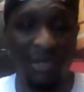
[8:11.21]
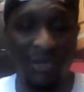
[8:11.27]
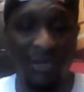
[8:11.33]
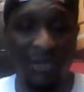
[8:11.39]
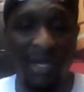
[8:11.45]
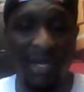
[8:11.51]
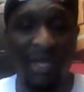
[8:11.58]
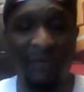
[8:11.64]

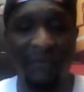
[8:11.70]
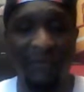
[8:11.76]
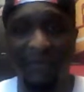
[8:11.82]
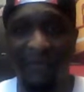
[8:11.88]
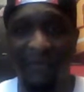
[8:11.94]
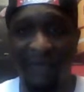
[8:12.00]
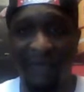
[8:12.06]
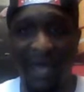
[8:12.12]
So it either
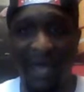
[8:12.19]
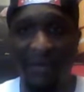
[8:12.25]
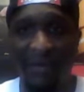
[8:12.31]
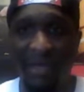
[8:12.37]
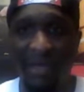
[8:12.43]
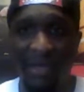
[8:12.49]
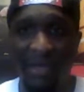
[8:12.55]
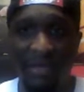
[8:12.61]
flip
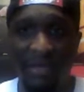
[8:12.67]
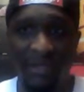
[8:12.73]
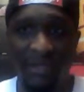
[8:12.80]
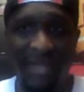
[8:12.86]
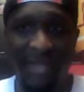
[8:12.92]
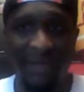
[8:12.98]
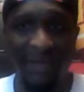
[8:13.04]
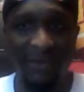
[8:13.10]
flop. So
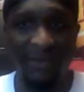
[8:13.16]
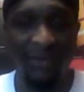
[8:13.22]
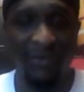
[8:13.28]
the Cavaliers